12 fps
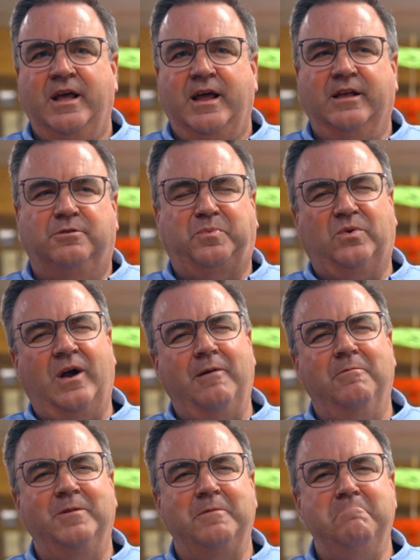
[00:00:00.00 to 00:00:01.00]
It's
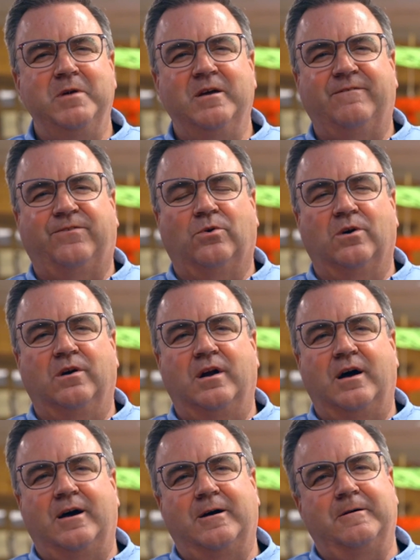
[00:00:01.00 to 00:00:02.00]
probably meant for
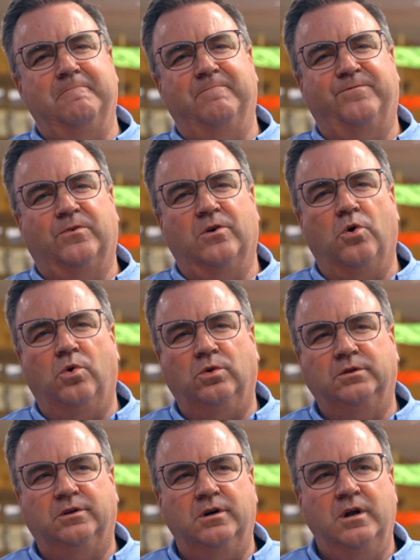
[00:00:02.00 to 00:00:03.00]

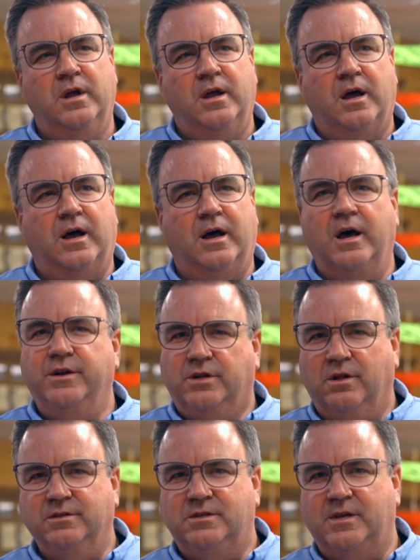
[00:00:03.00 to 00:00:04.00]
older
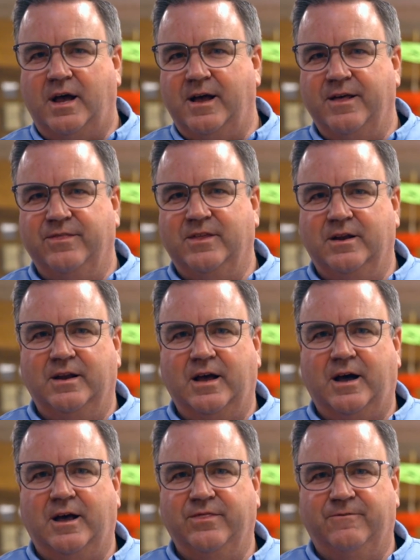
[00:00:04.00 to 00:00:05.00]
adults
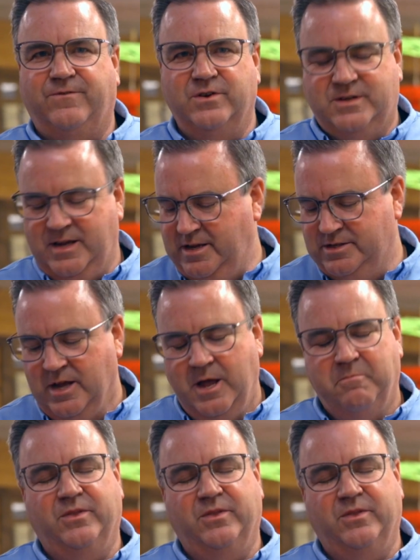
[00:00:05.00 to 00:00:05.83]
than for teens,